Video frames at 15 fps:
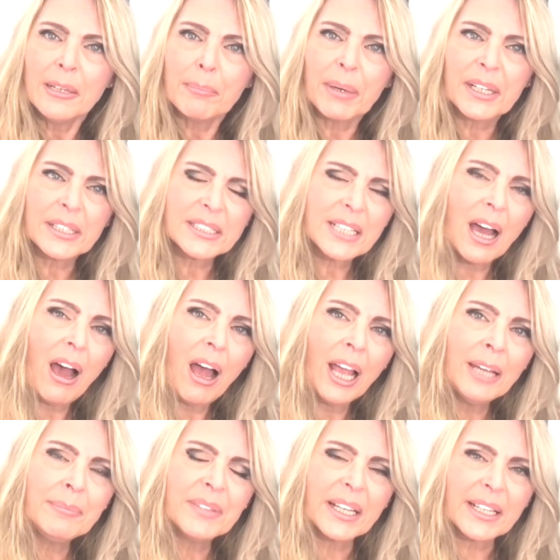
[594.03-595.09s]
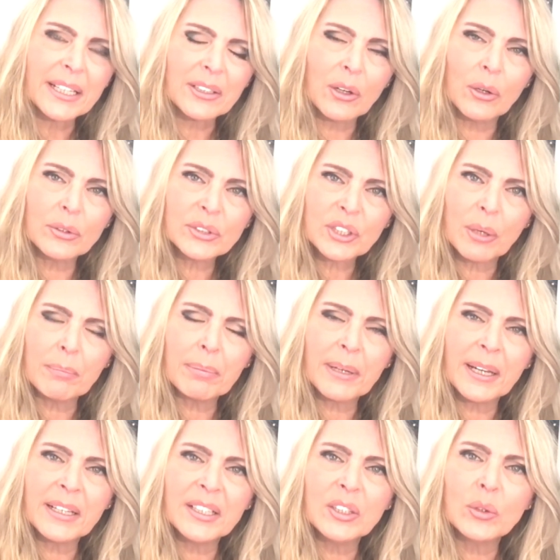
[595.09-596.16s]
but a time that can also
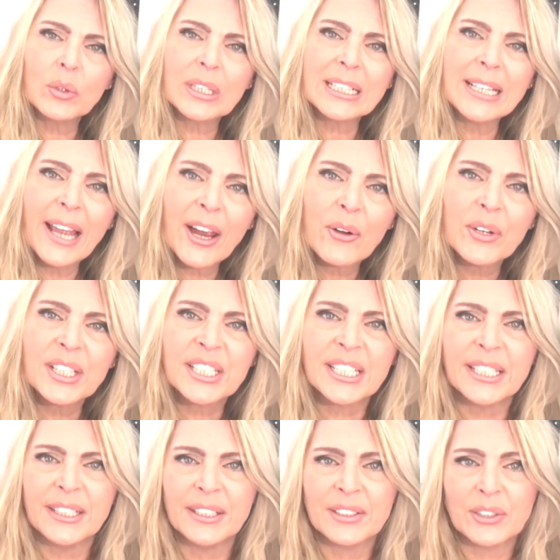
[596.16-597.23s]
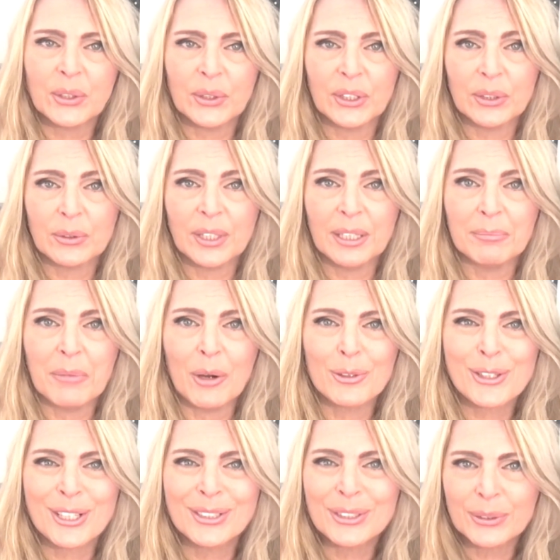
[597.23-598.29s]
bring you clarity into your
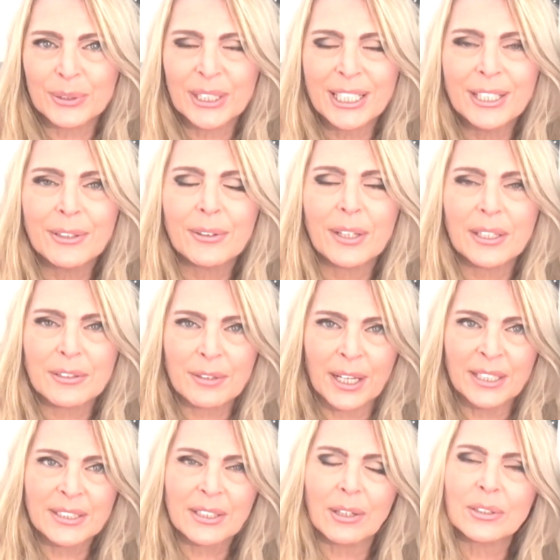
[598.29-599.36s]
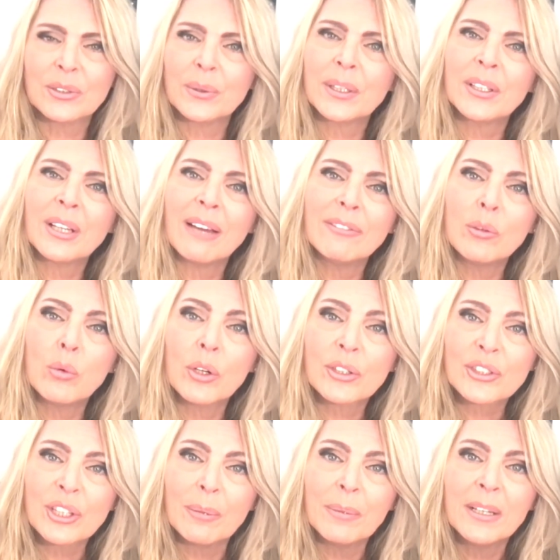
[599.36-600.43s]
emotions. So here at transCODES, we're going to have a
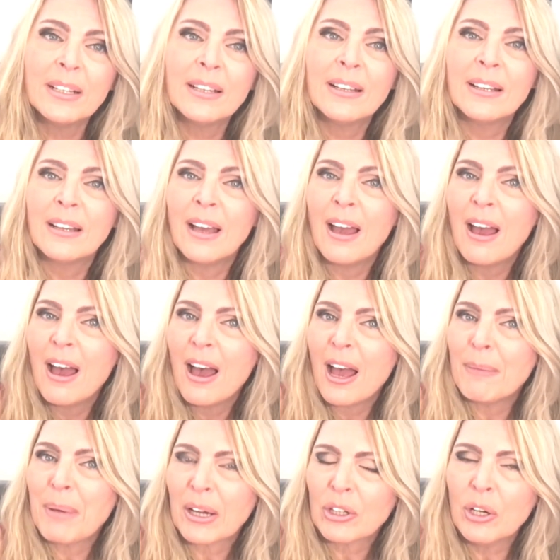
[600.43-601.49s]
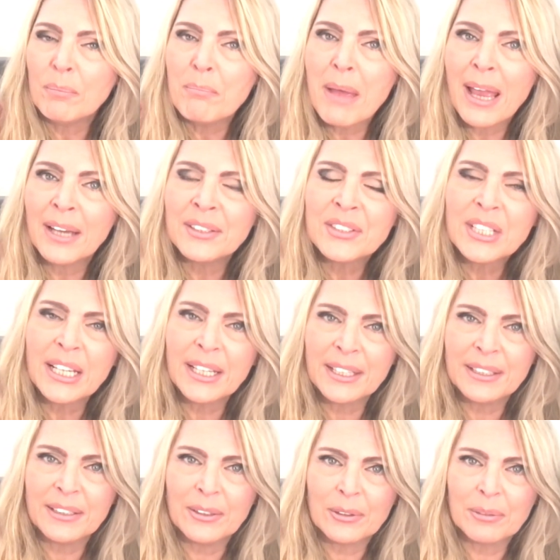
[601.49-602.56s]
workshop about
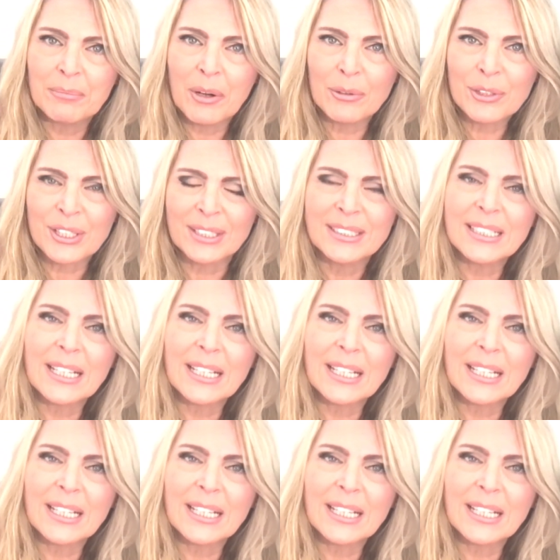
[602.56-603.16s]
commanding your emotions.